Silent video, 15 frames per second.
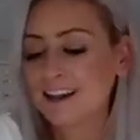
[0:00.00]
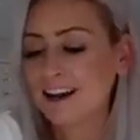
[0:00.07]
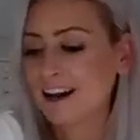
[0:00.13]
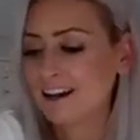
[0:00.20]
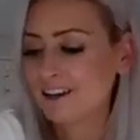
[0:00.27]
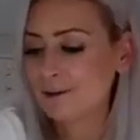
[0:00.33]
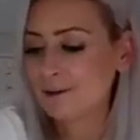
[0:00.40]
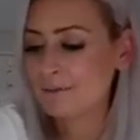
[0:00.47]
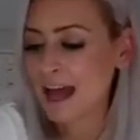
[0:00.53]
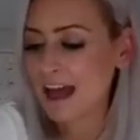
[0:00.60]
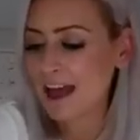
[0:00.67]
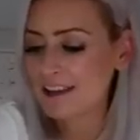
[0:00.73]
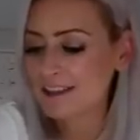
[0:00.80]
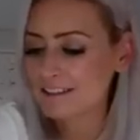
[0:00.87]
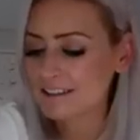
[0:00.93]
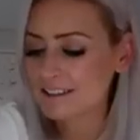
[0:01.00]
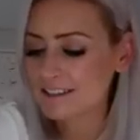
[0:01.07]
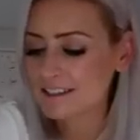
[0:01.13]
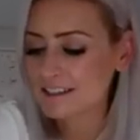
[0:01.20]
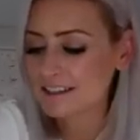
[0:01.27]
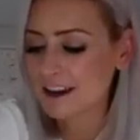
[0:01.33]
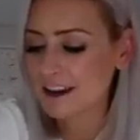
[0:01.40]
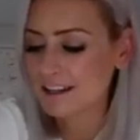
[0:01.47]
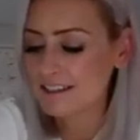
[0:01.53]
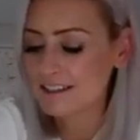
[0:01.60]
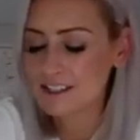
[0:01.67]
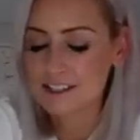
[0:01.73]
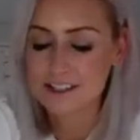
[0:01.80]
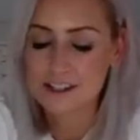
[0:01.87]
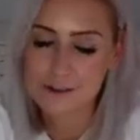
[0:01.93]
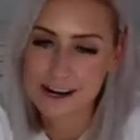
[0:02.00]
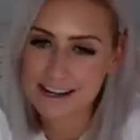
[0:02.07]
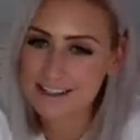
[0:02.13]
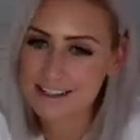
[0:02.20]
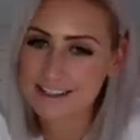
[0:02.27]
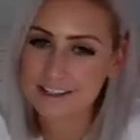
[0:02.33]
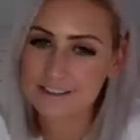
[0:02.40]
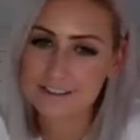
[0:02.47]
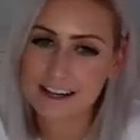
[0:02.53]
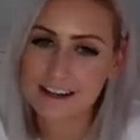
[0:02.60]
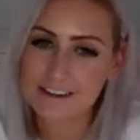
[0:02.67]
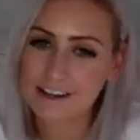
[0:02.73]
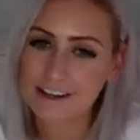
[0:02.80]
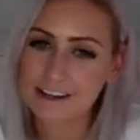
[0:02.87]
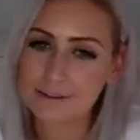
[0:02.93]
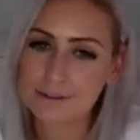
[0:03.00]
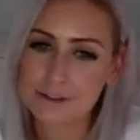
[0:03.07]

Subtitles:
And yeah, it's just the greatest gift ever.